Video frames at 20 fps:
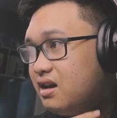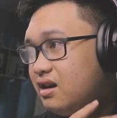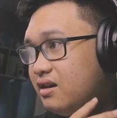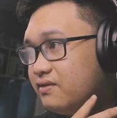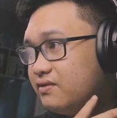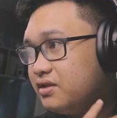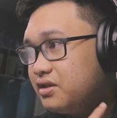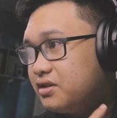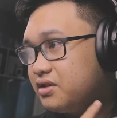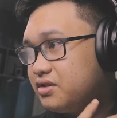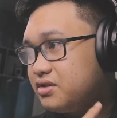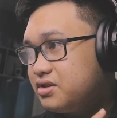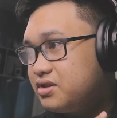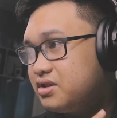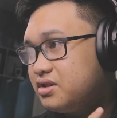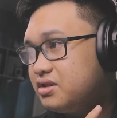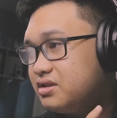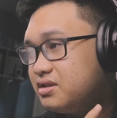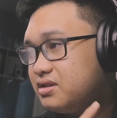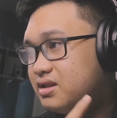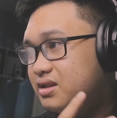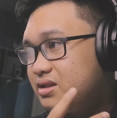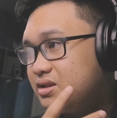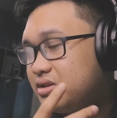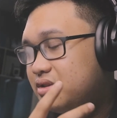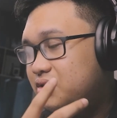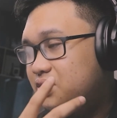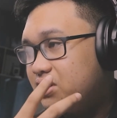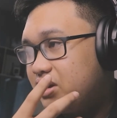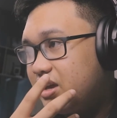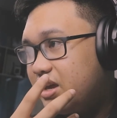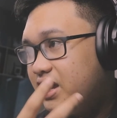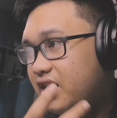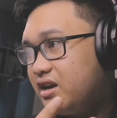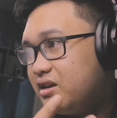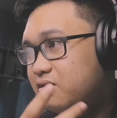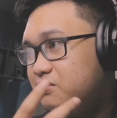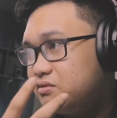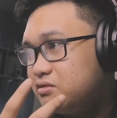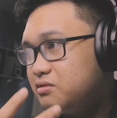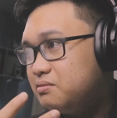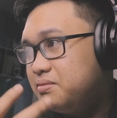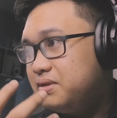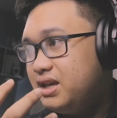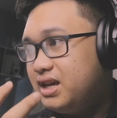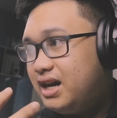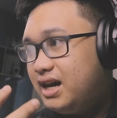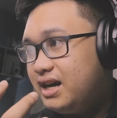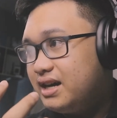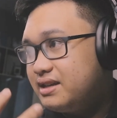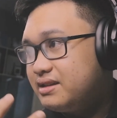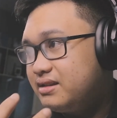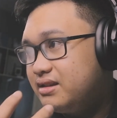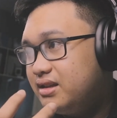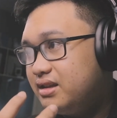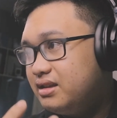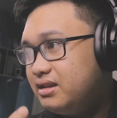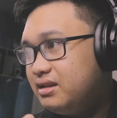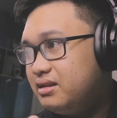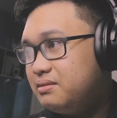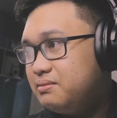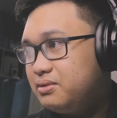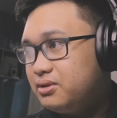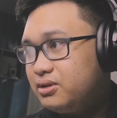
of the cushions that your ear would be isolated,